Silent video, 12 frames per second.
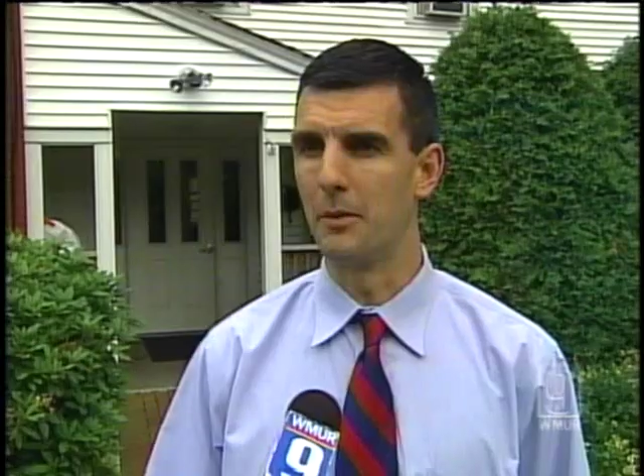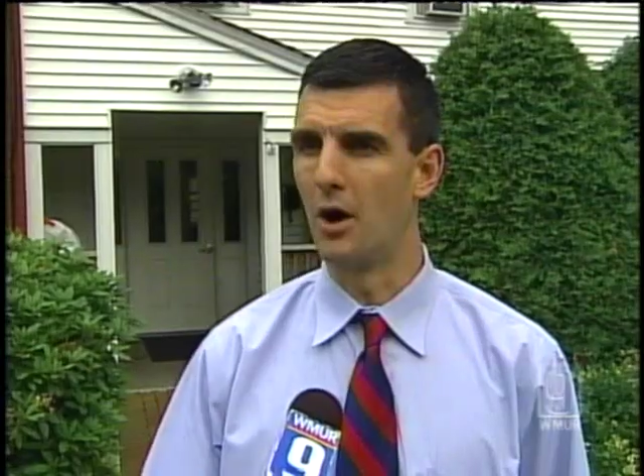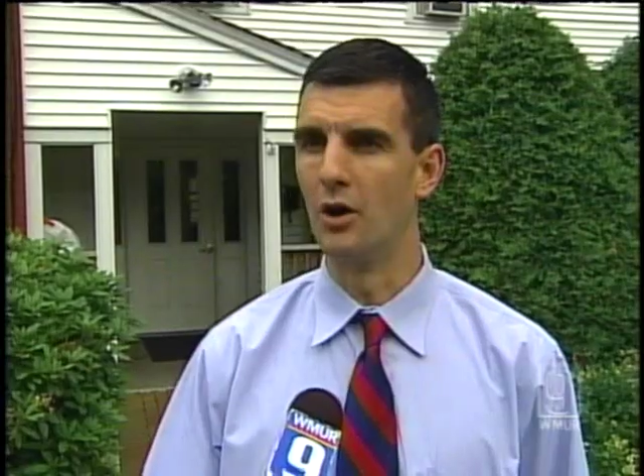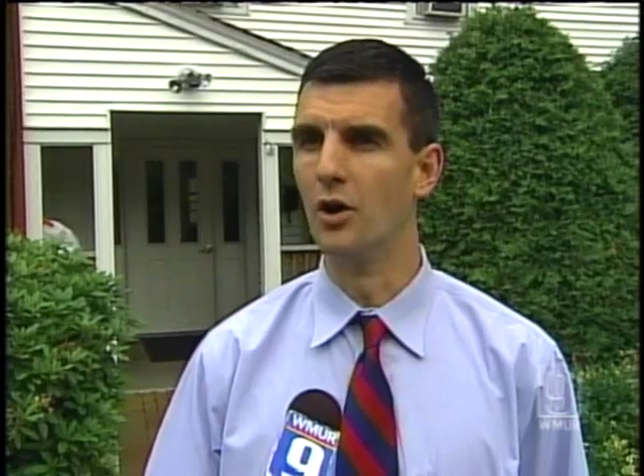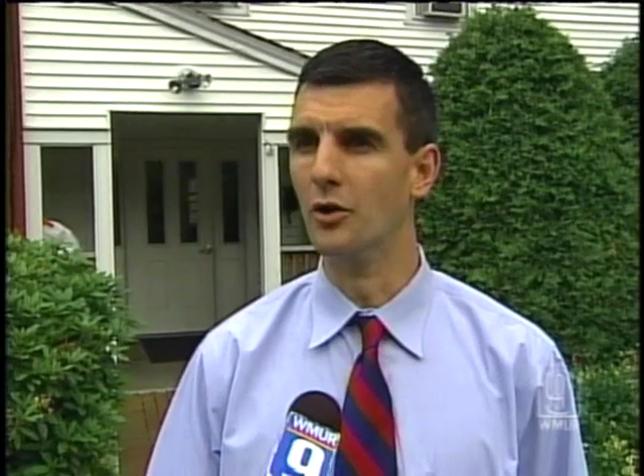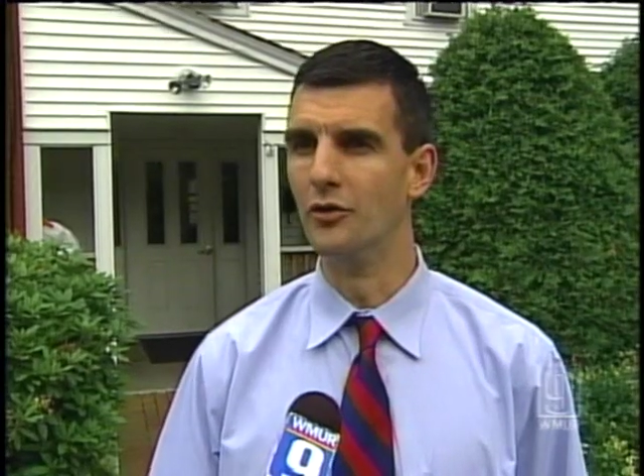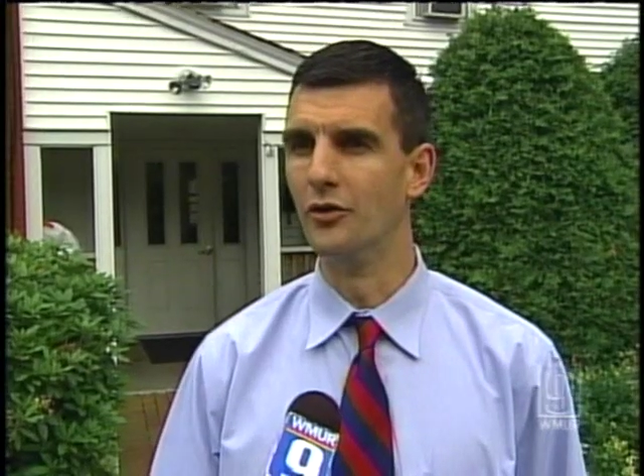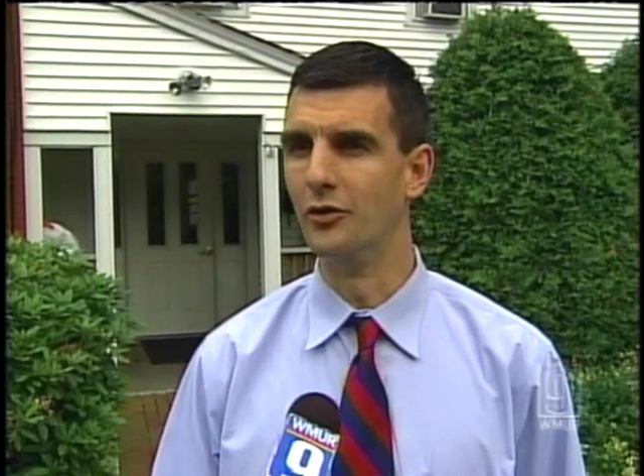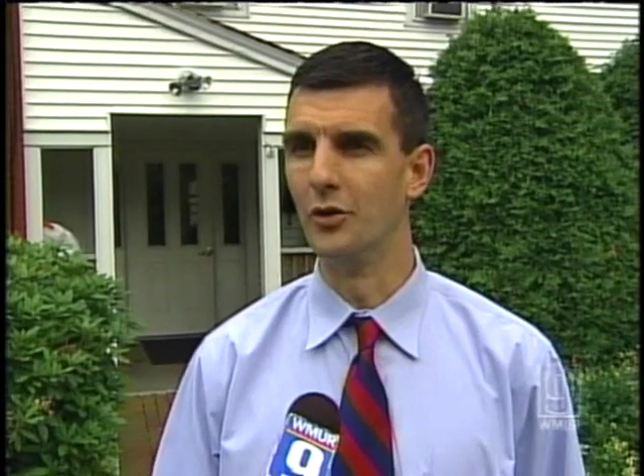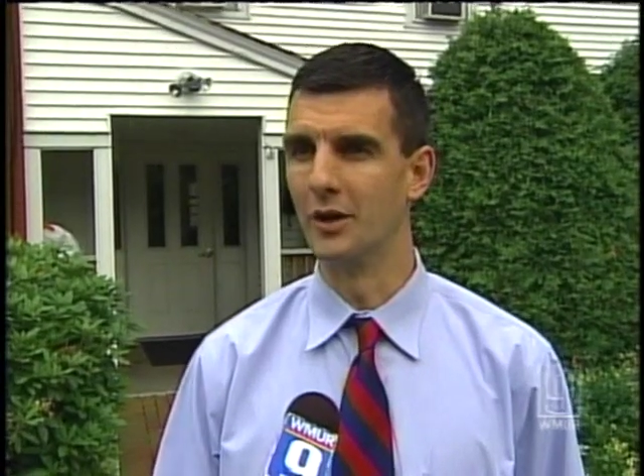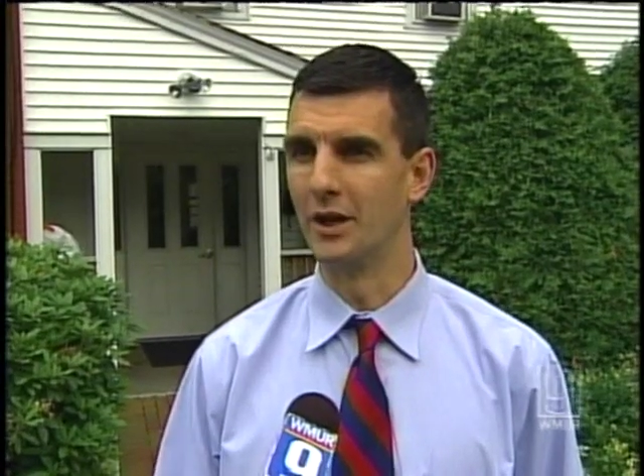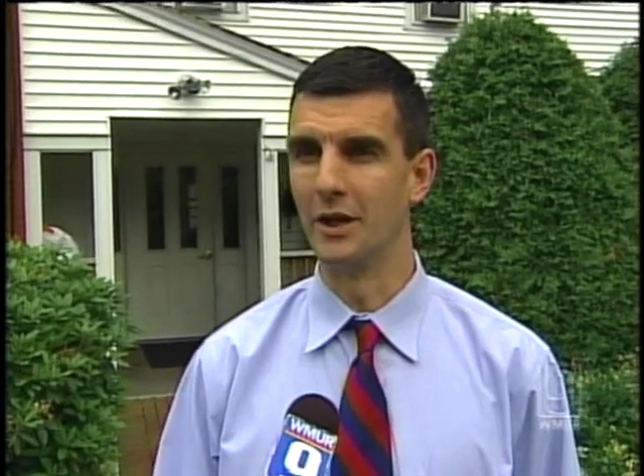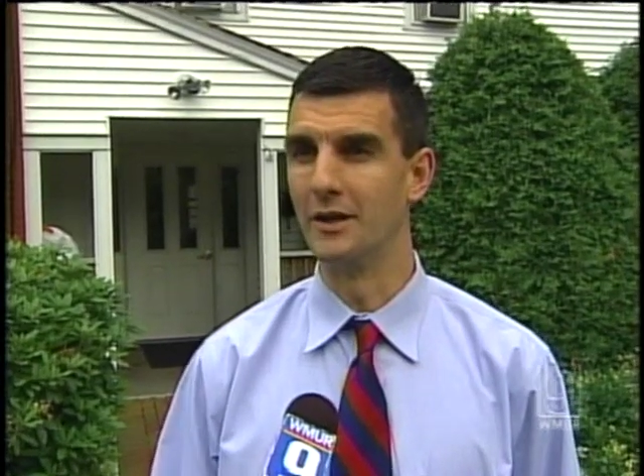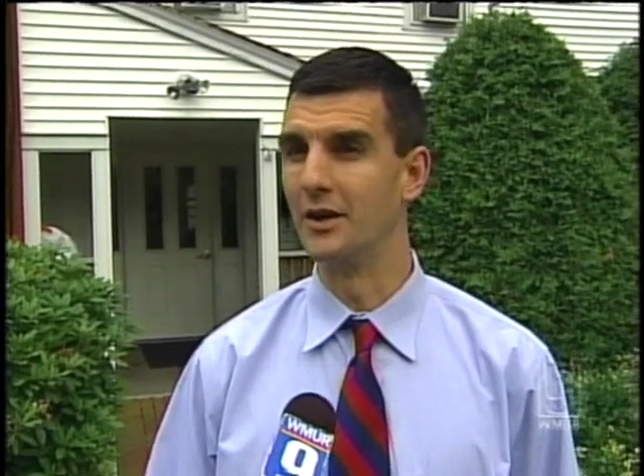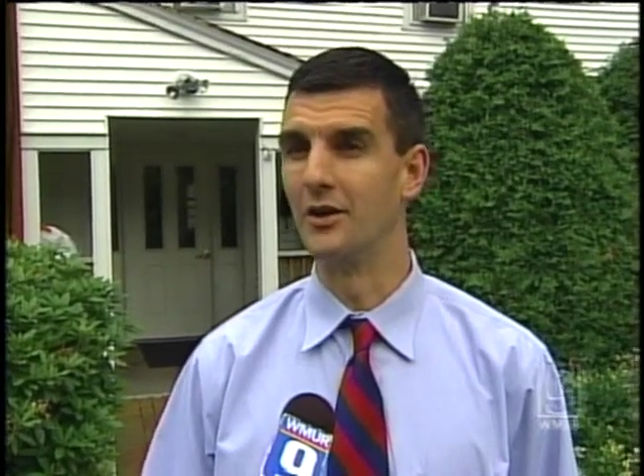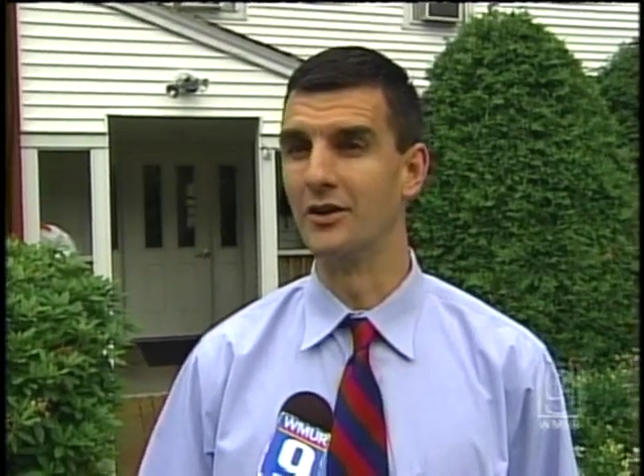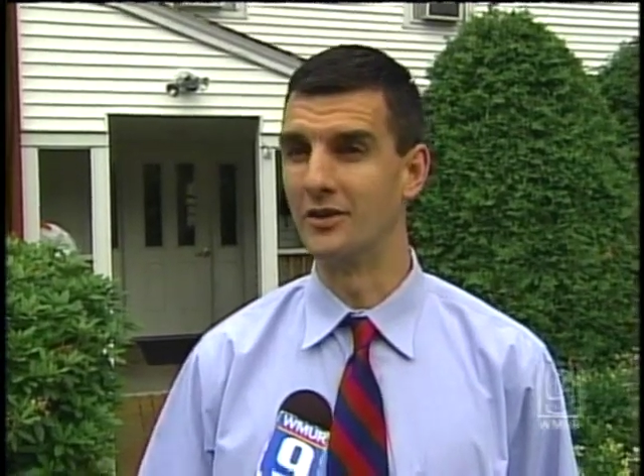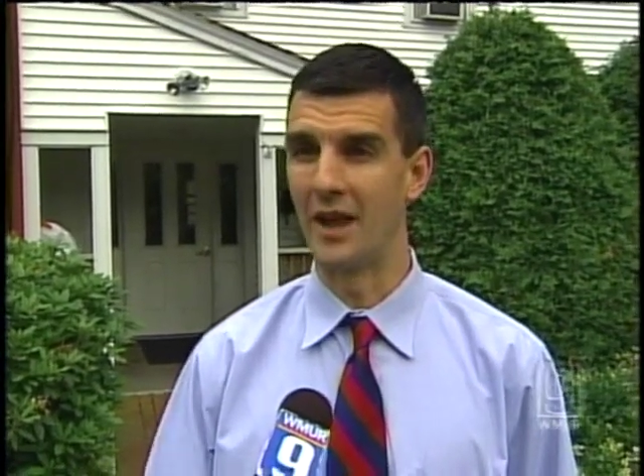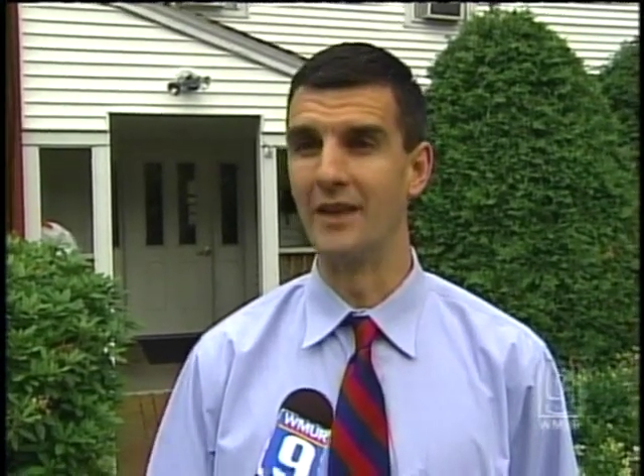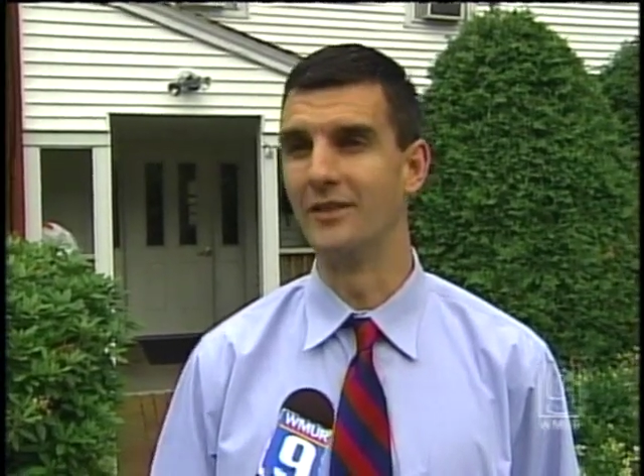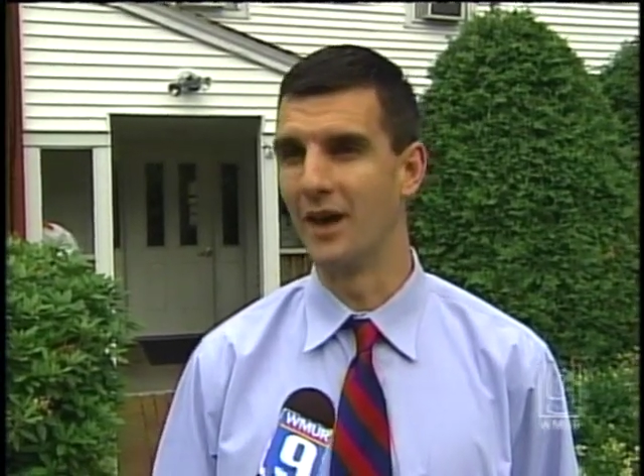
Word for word: Paul Hodes is doing it at nearly 10